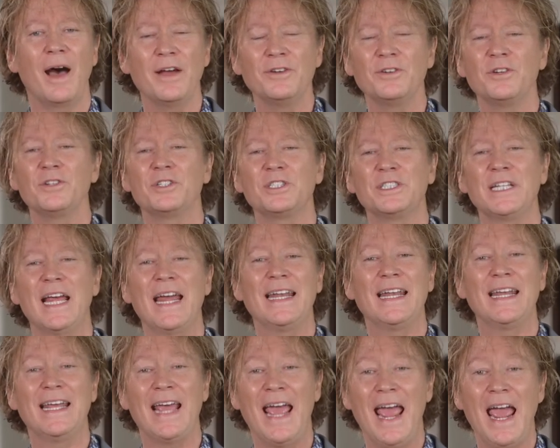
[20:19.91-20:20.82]

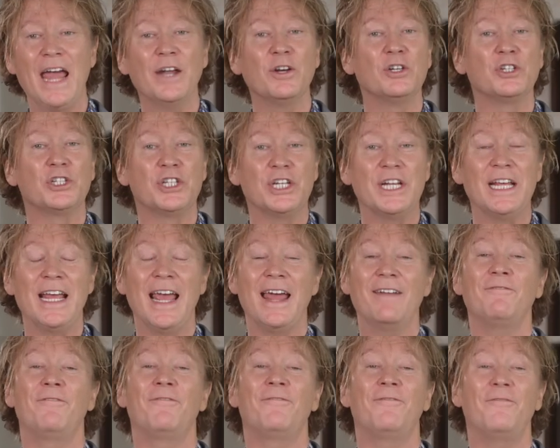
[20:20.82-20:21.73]
understanding, energy
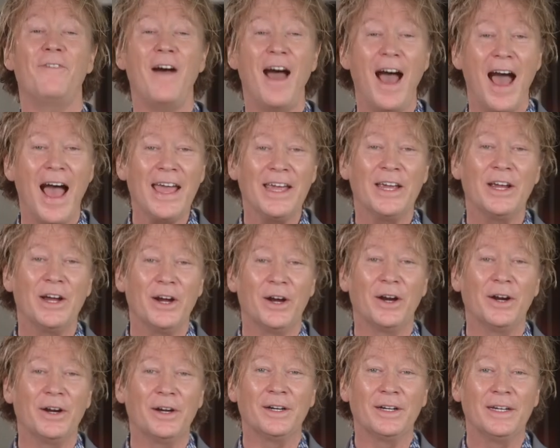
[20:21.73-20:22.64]
and
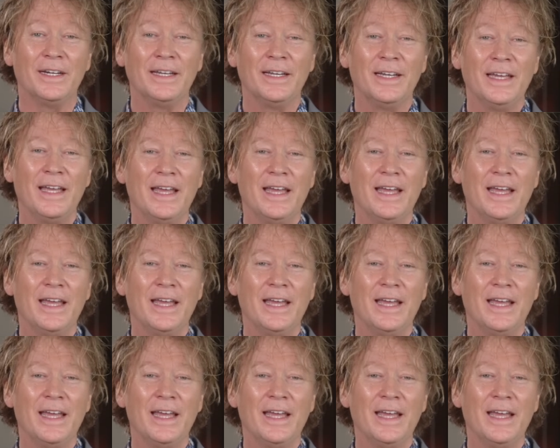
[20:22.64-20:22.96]
fire.